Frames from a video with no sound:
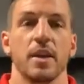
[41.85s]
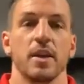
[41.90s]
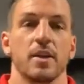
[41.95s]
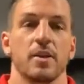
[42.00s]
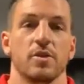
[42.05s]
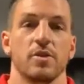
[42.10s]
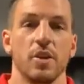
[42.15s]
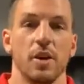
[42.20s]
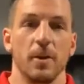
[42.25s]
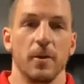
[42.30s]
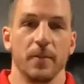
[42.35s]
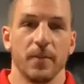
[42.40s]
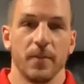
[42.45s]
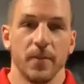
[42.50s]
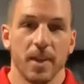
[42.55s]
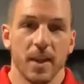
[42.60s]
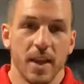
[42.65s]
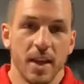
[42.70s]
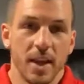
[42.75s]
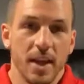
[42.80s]
So,
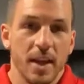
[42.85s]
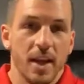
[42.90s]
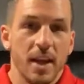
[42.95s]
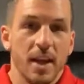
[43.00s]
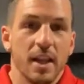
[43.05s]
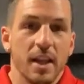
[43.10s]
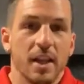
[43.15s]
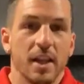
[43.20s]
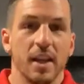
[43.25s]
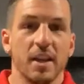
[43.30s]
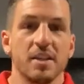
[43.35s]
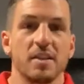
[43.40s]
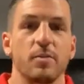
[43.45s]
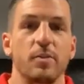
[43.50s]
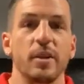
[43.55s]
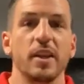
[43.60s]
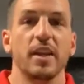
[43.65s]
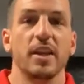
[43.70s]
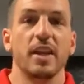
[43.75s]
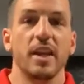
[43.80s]
let's
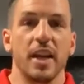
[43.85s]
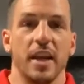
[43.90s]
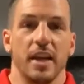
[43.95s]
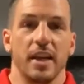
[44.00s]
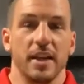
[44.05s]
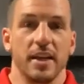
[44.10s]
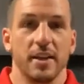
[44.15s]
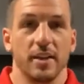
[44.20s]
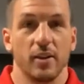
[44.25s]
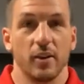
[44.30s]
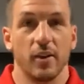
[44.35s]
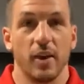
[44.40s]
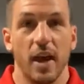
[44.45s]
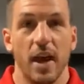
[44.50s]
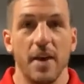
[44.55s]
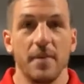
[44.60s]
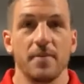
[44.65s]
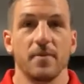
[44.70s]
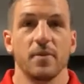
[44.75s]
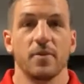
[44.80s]
begin,
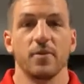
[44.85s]
okay?